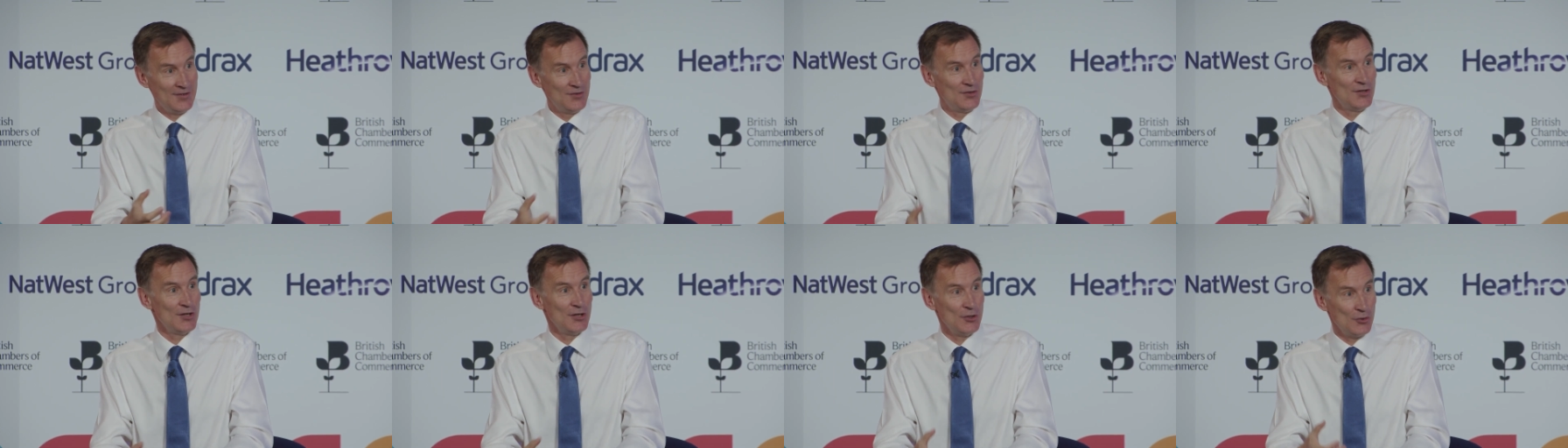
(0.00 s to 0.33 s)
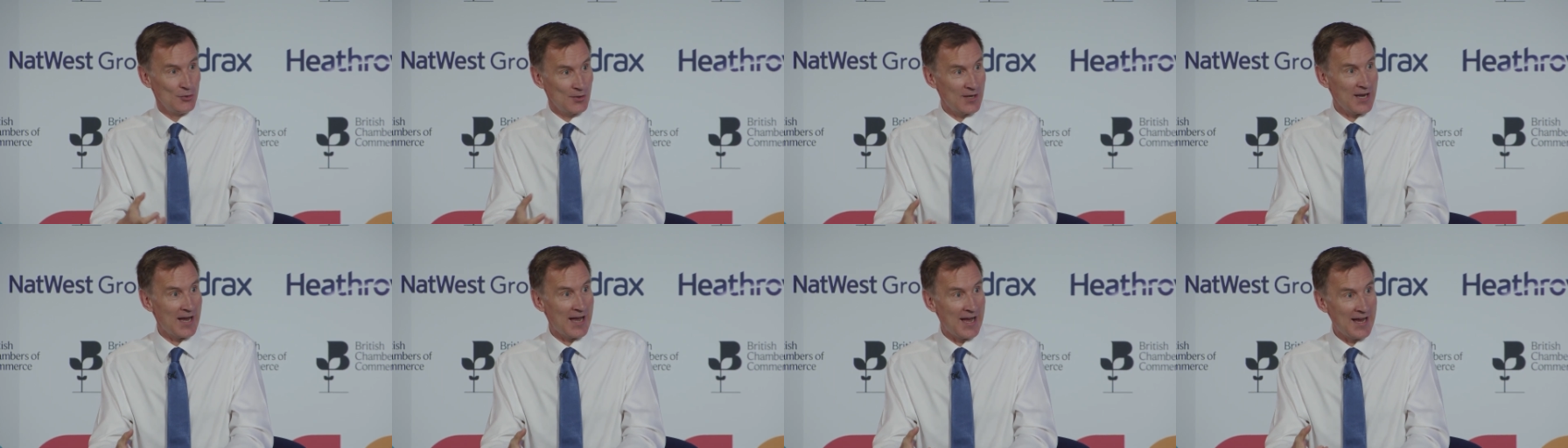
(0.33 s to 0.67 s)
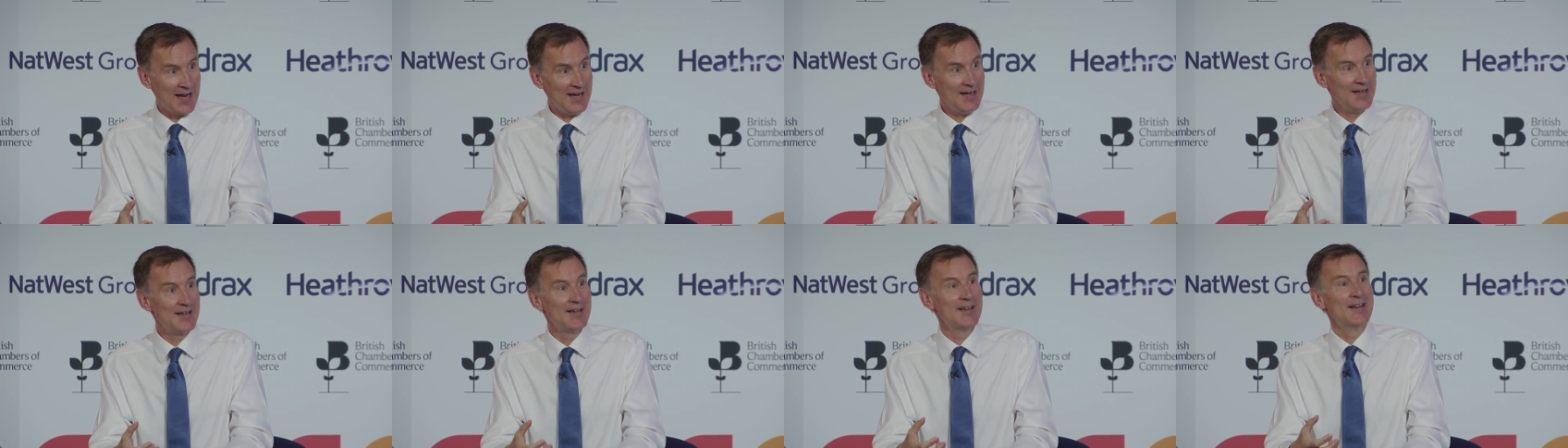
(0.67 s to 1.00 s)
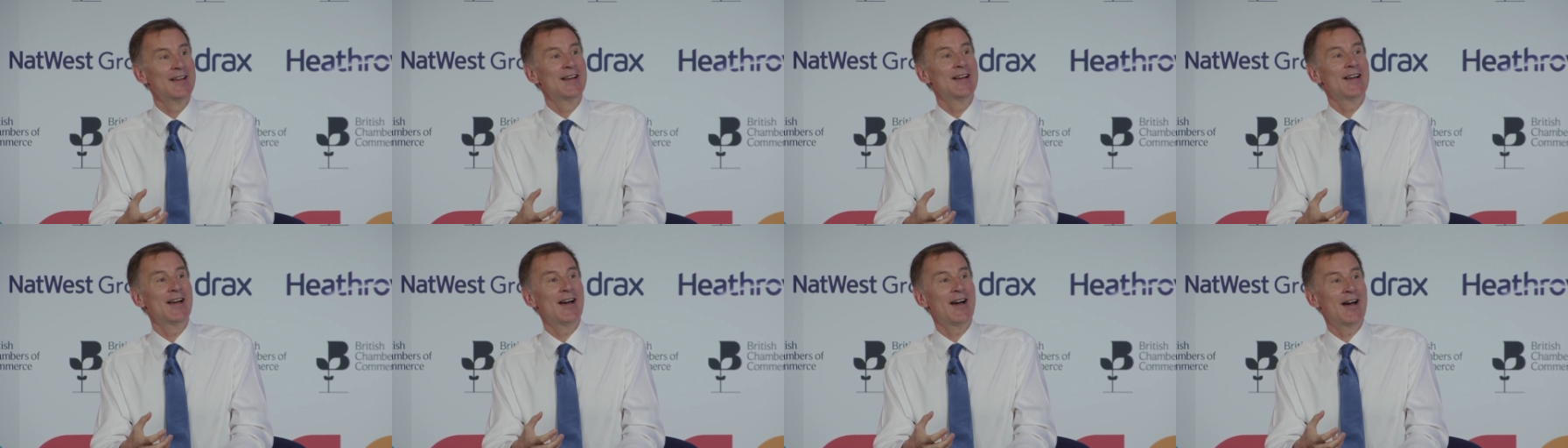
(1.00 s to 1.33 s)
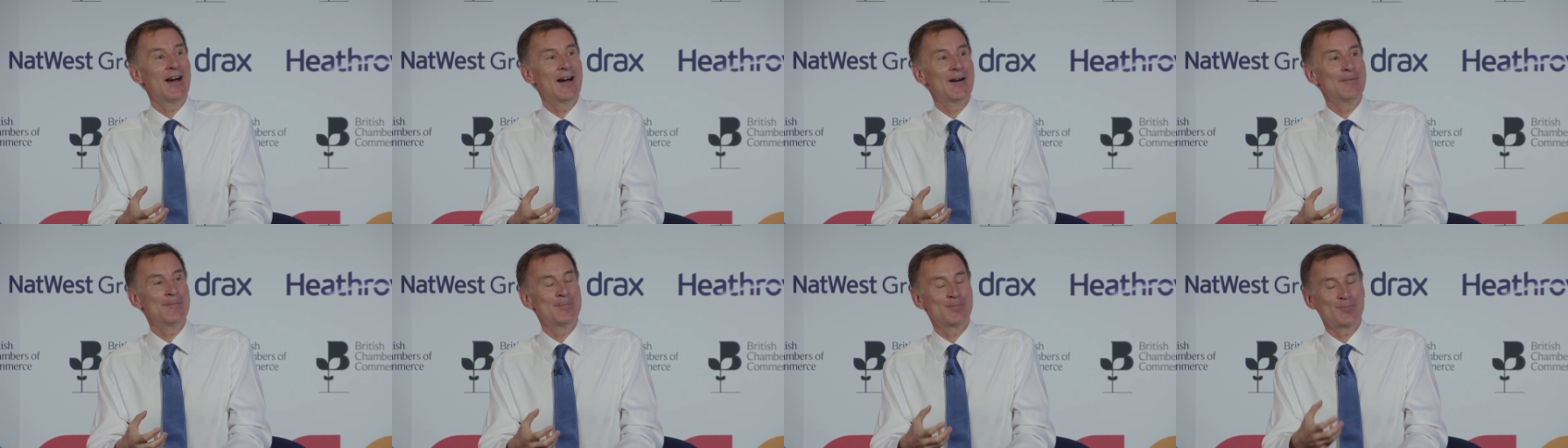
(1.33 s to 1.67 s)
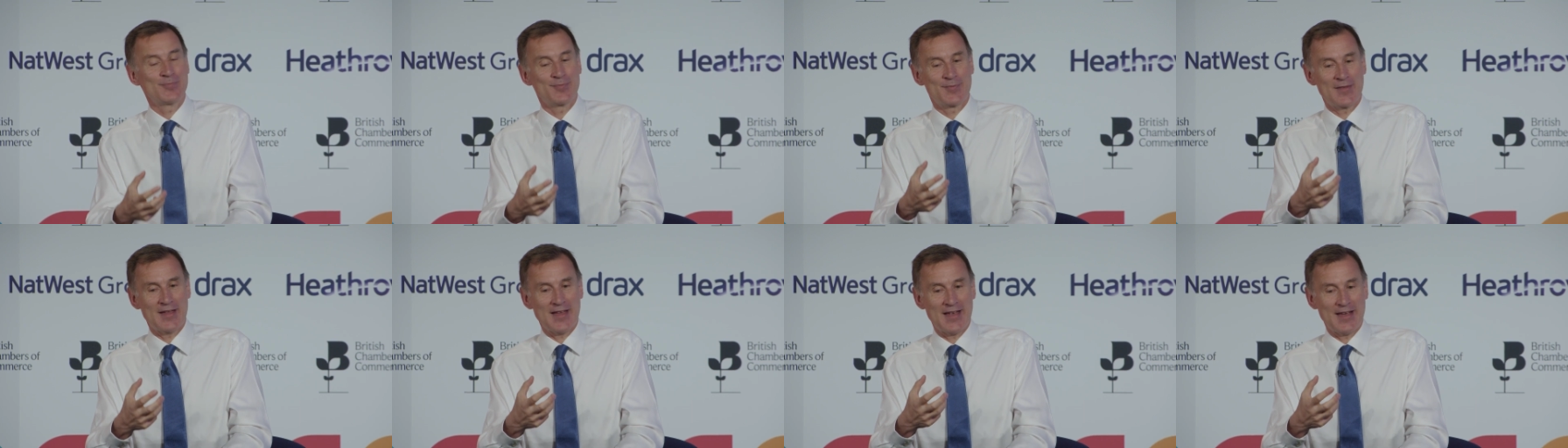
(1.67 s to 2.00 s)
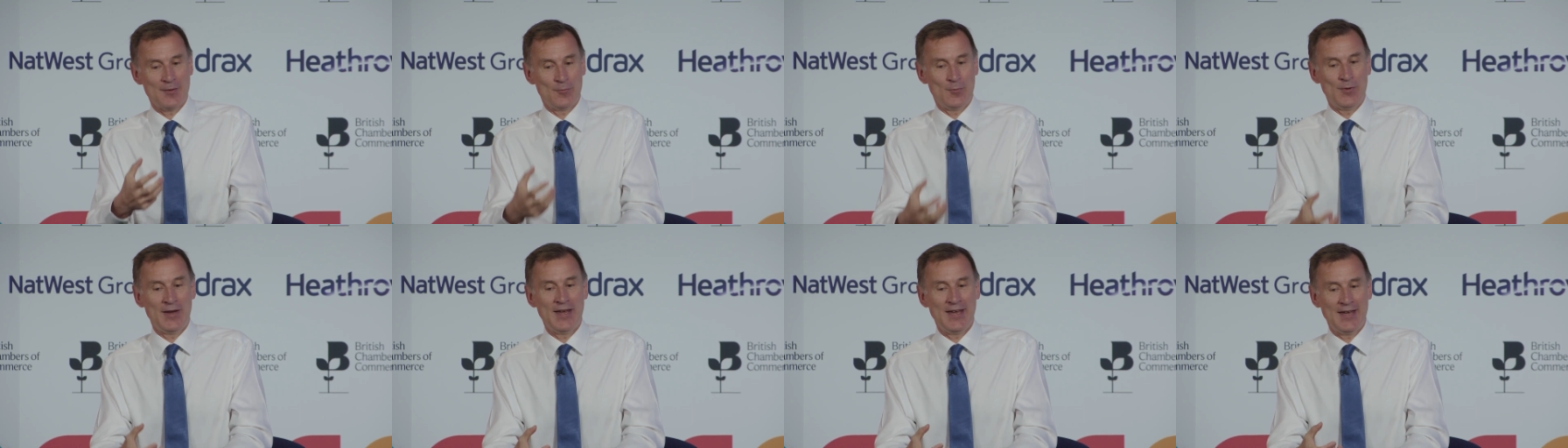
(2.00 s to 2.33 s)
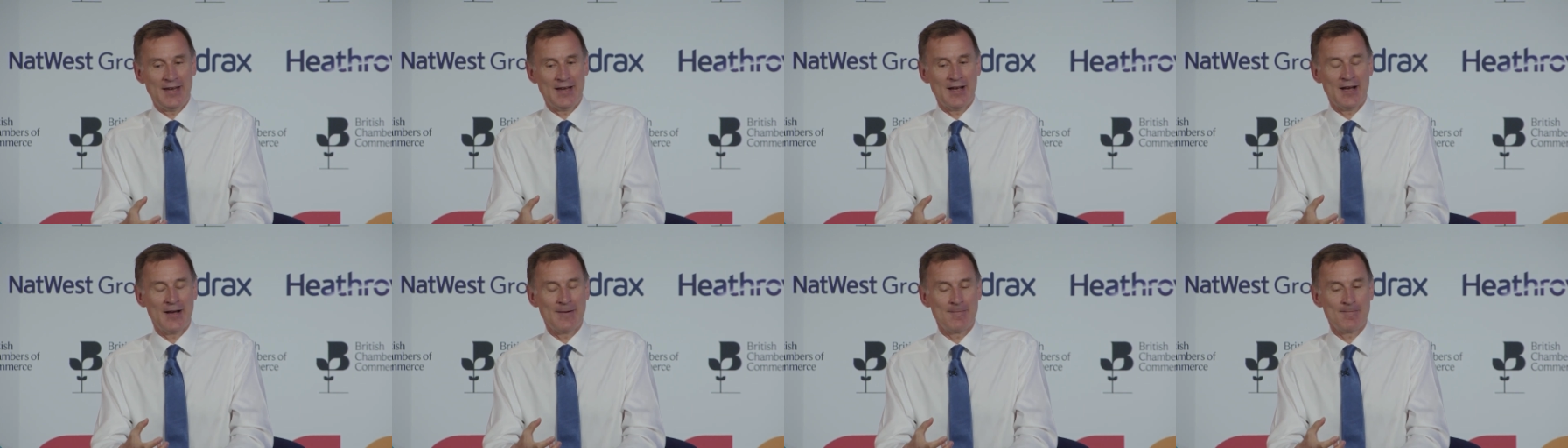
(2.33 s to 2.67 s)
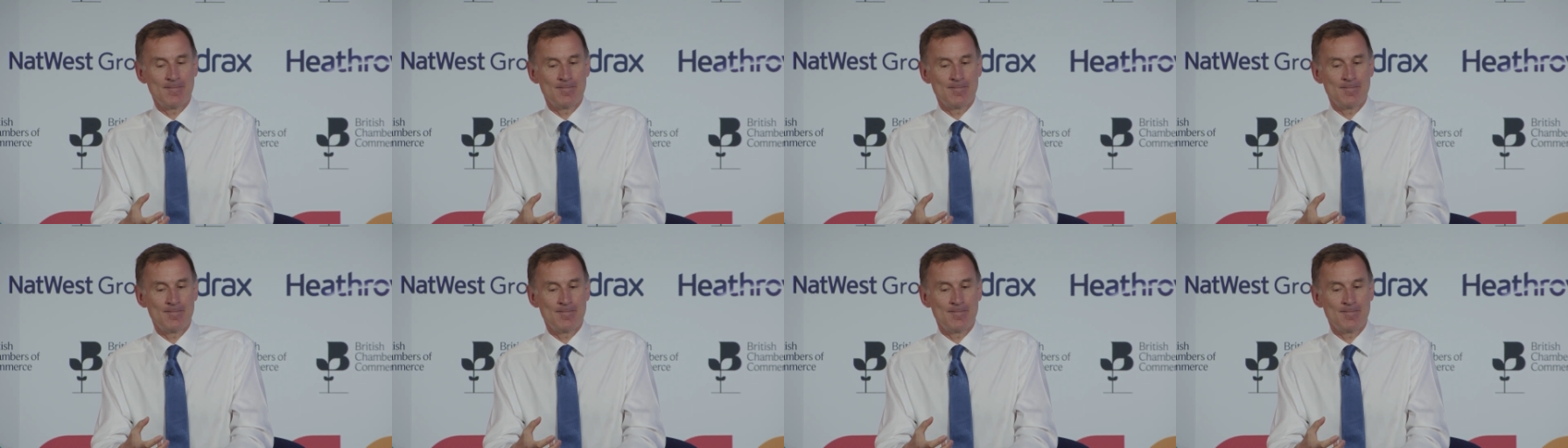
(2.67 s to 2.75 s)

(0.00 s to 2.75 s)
in the UK. We